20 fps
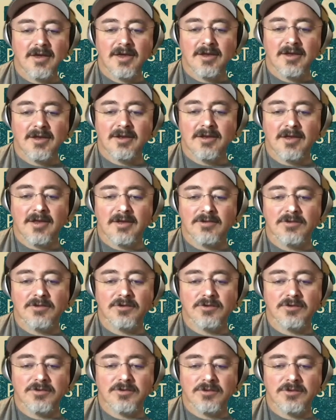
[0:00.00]
And
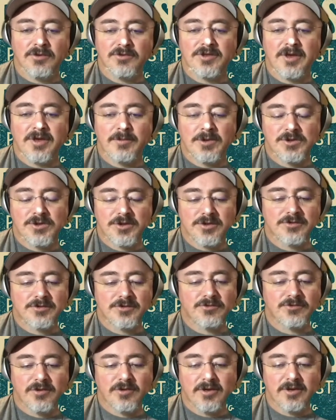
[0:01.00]
those
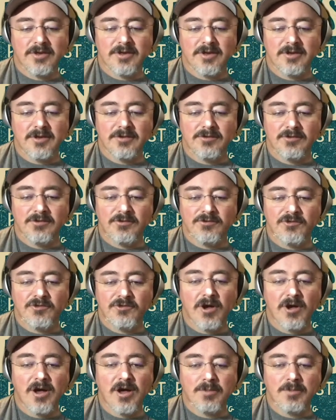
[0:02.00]
images really
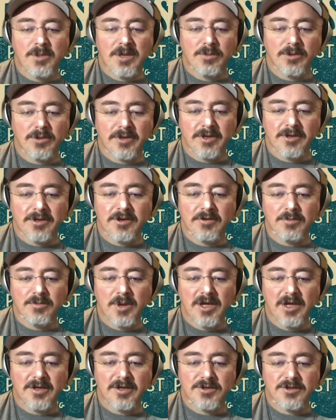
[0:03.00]
draw people into your
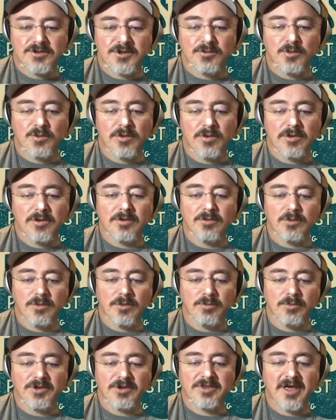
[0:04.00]
page. And
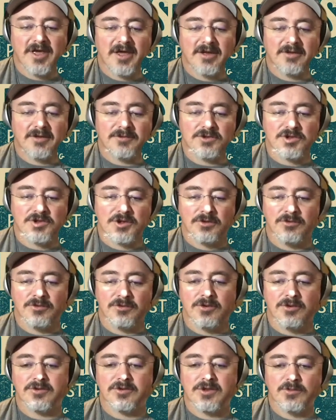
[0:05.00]
we'll put that in the show
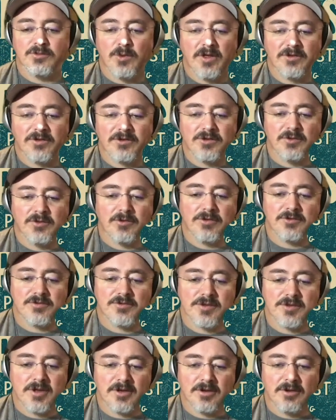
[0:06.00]
notes as well so
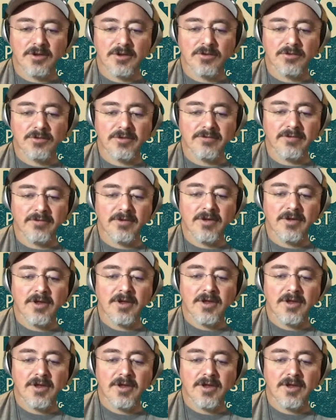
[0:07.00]
others can go and